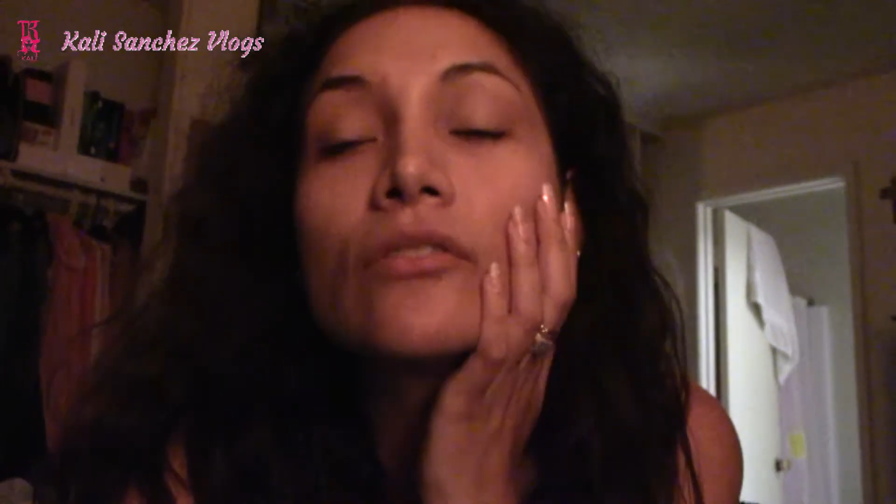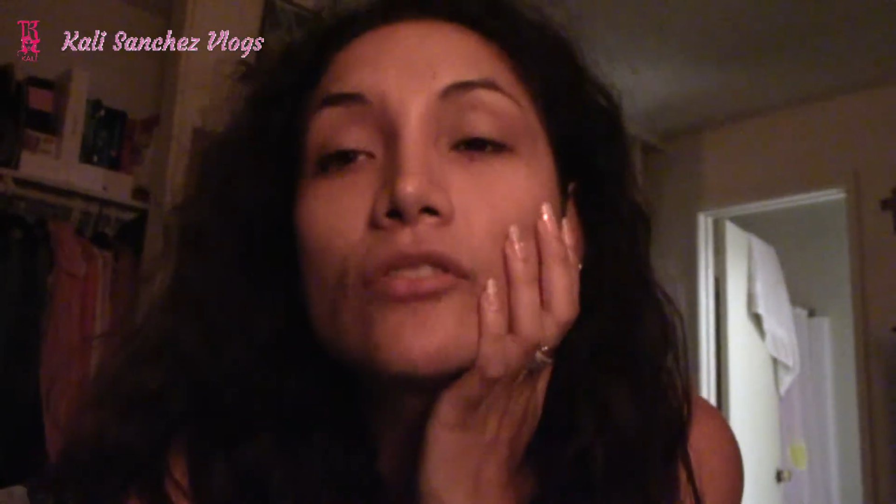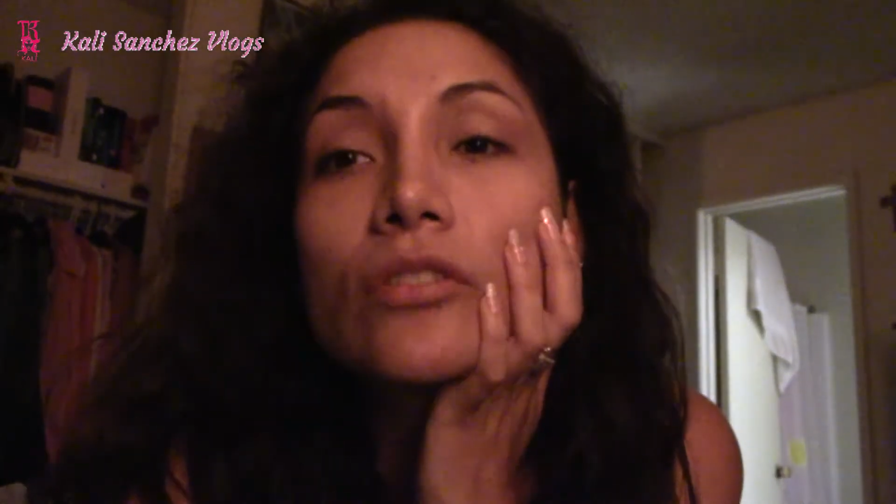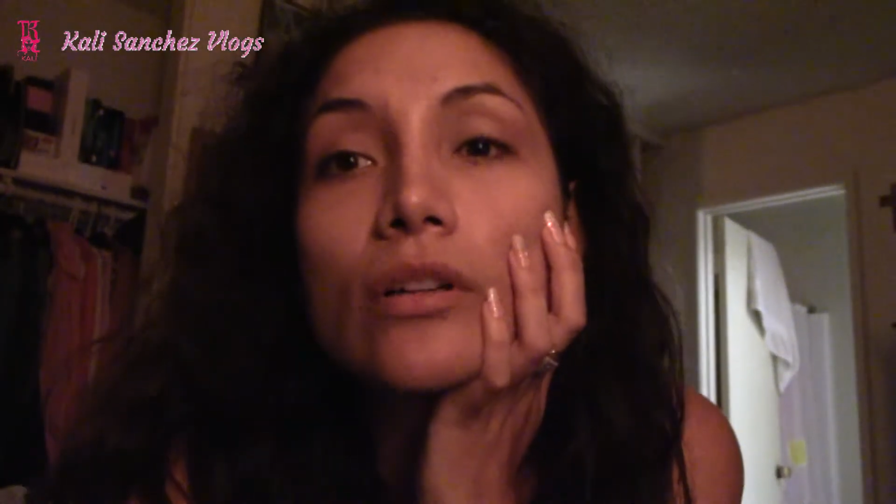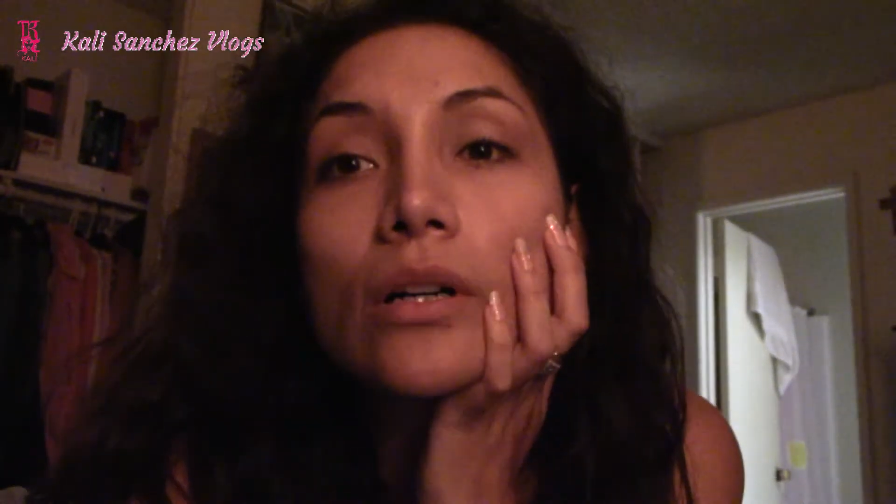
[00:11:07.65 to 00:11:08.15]

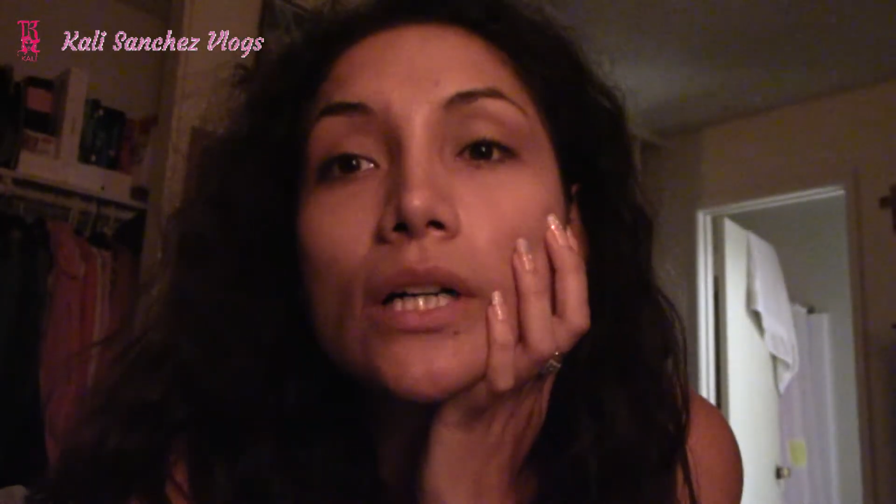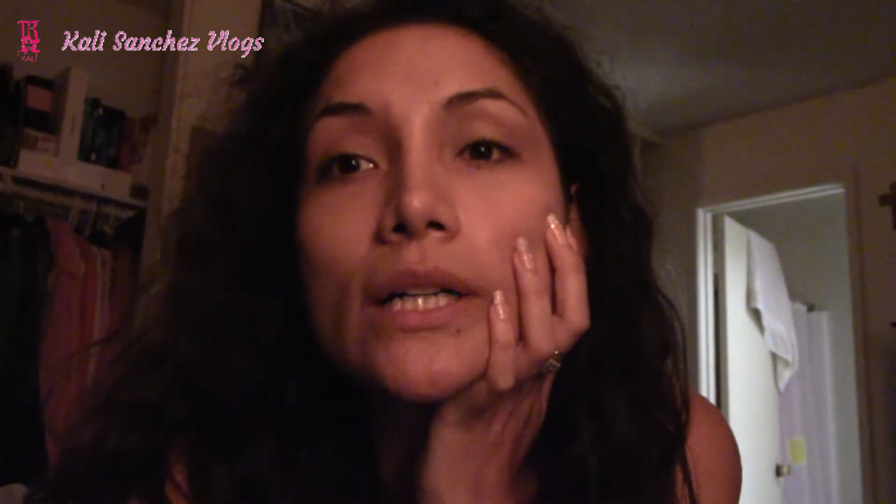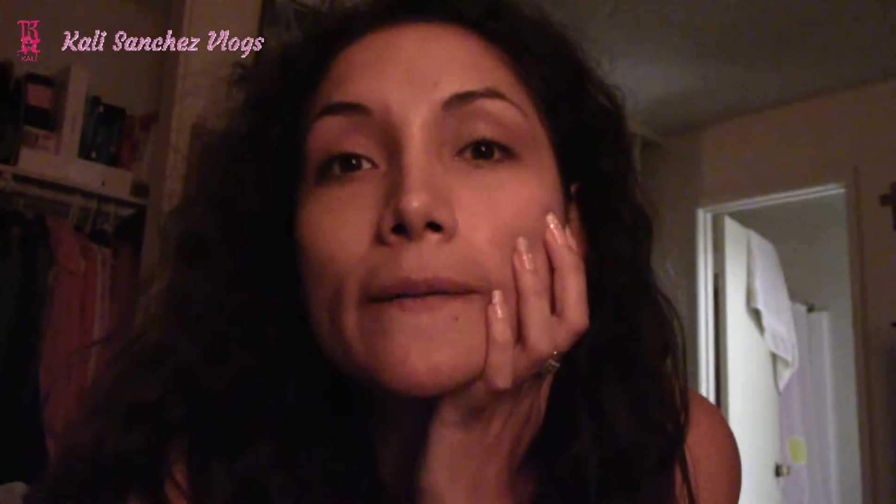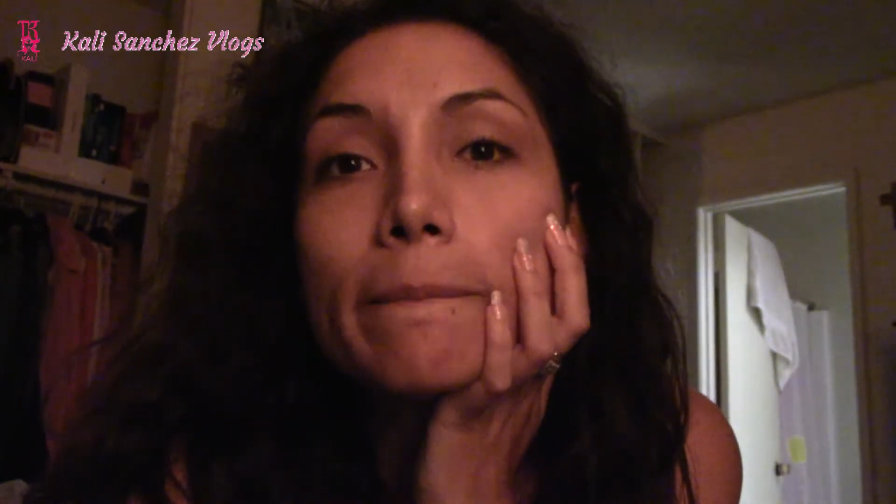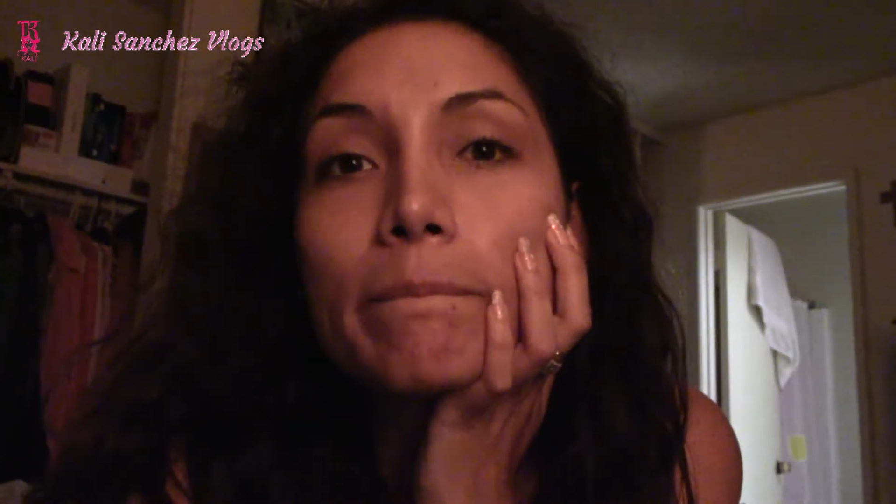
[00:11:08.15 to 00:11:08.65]
So
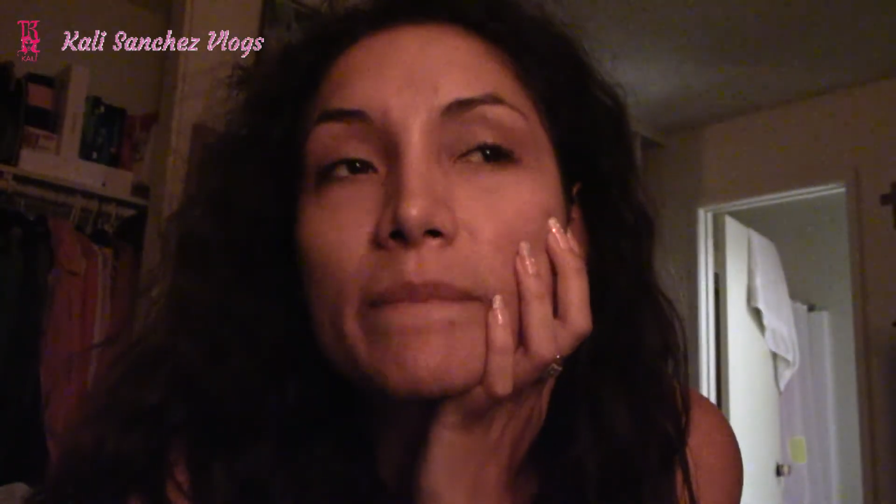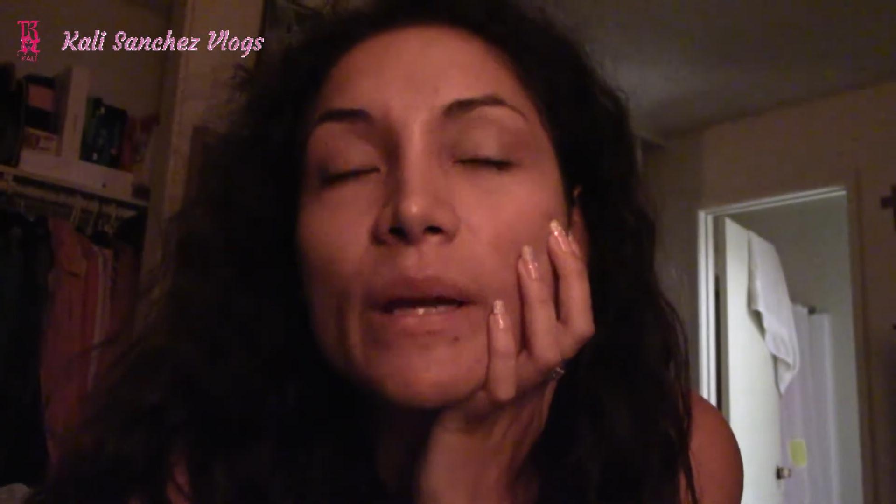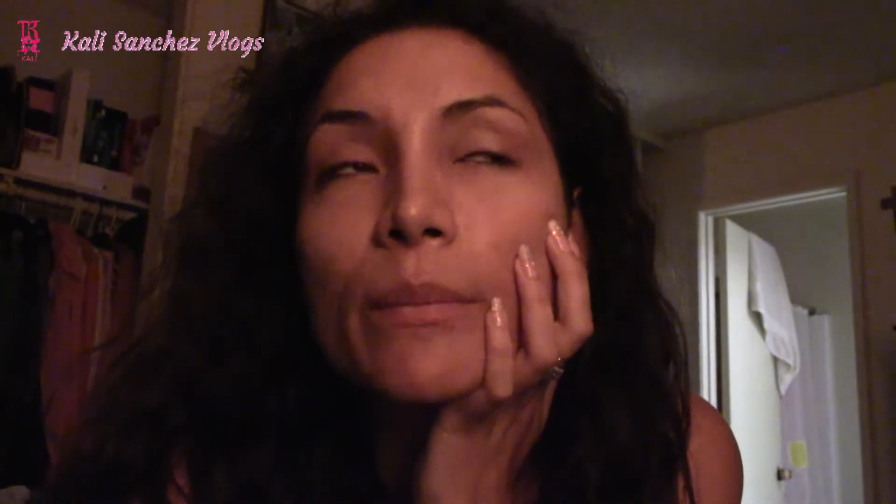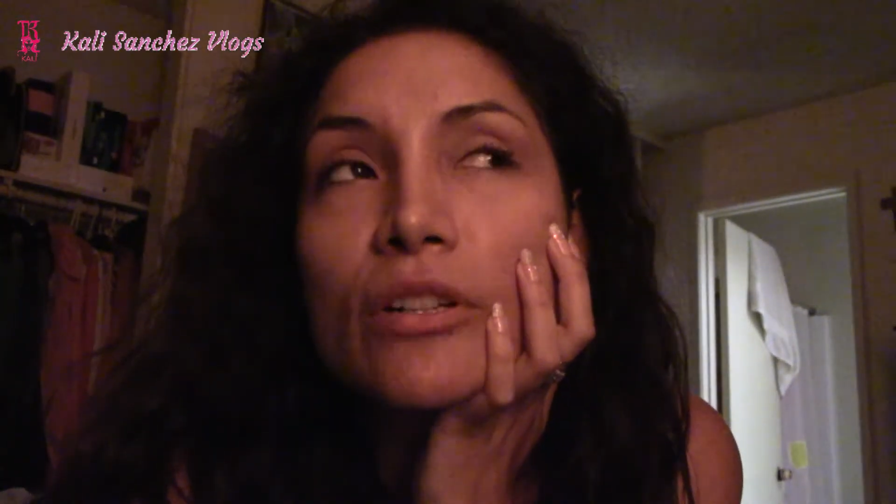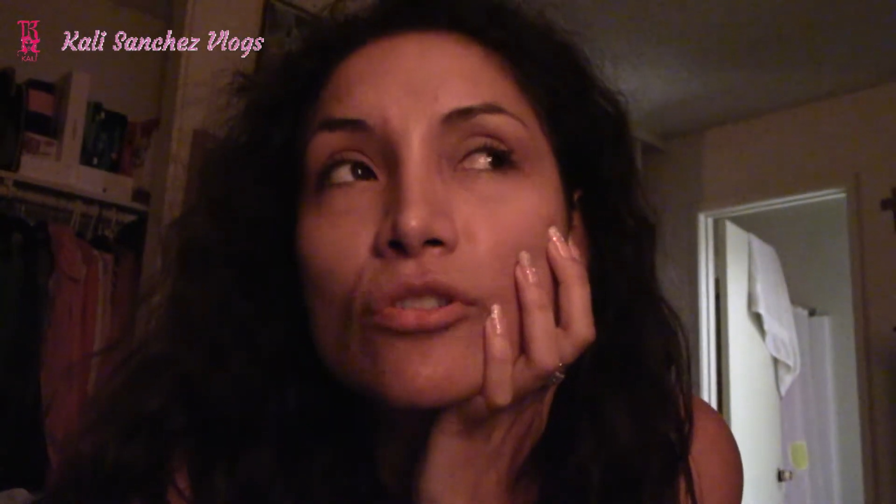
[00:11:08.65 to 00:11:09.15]
I'm
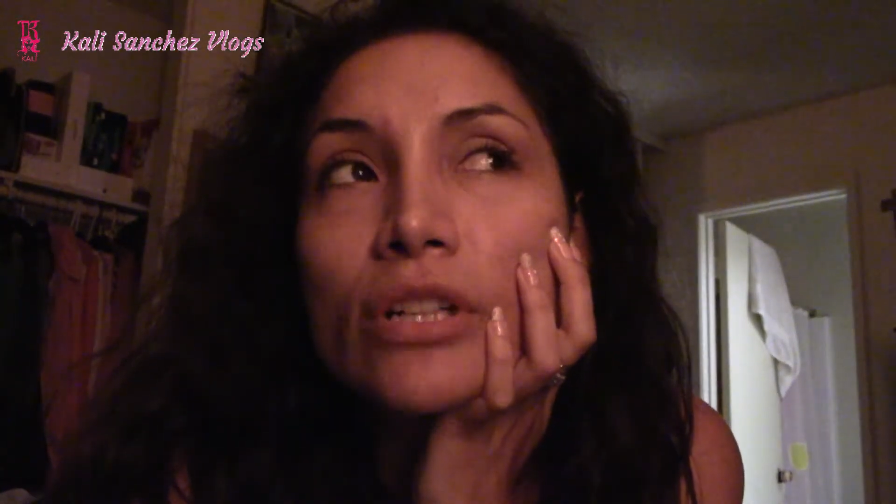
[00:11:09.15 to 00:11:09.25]
gonna